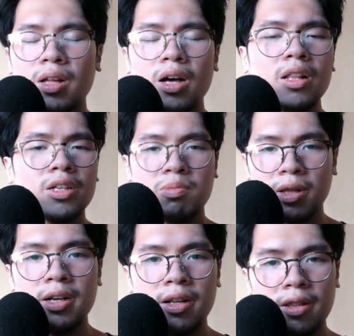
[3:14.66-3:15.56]
I'll
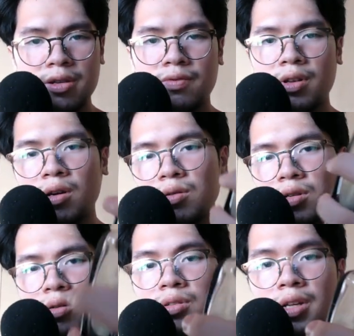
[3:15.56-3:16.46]
explain it in this video,
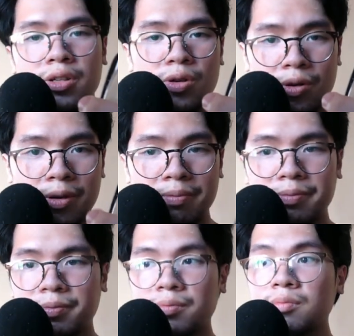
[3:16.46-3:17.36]
so stay tuned.
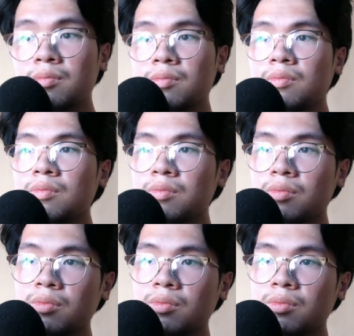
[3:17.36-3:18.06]
So, unang-una, of